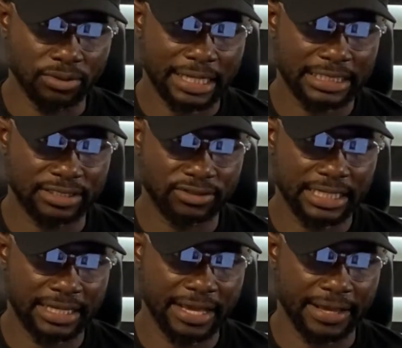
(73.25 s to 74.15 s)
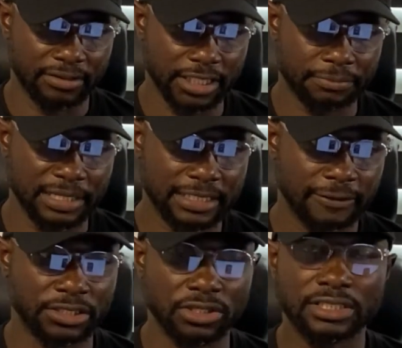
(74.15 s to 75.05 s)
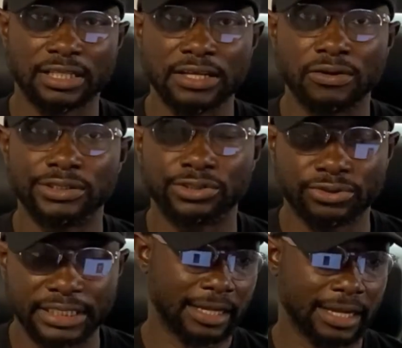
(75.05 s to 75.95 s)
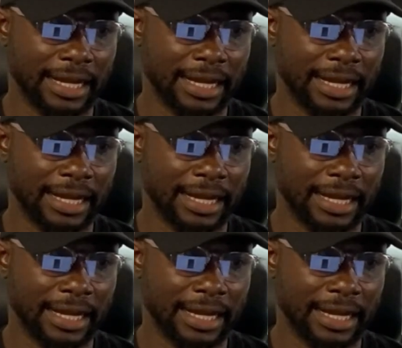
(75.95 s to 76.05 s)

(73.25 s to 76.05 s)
Look at trade here. This place, just click on trade